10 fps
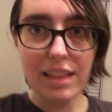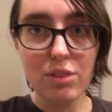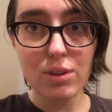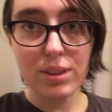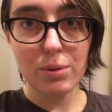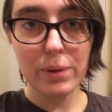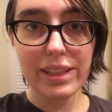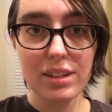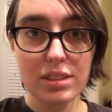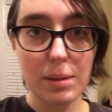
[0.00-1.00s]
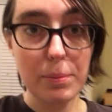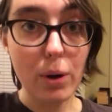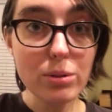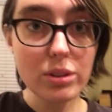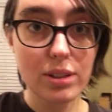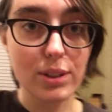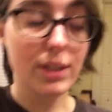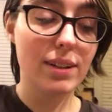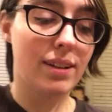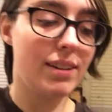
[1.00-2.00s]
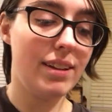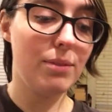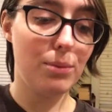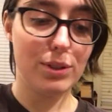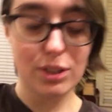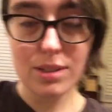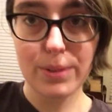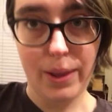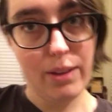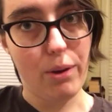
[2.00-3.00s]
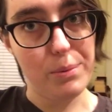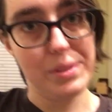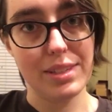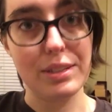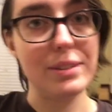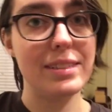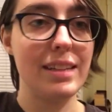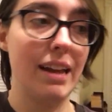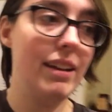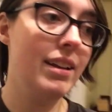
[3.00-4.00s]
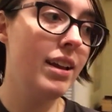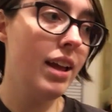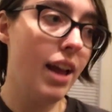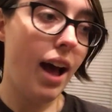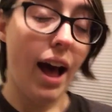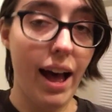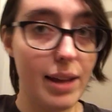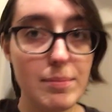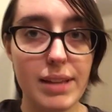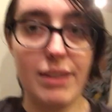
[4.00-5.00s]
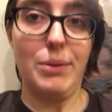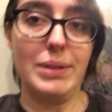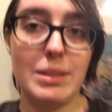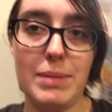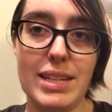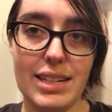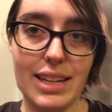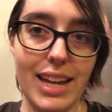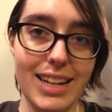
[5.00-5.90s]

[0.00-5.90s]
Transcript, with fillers: They look the way they're supposed to look, which is like always a good sign. I'm not going to be eating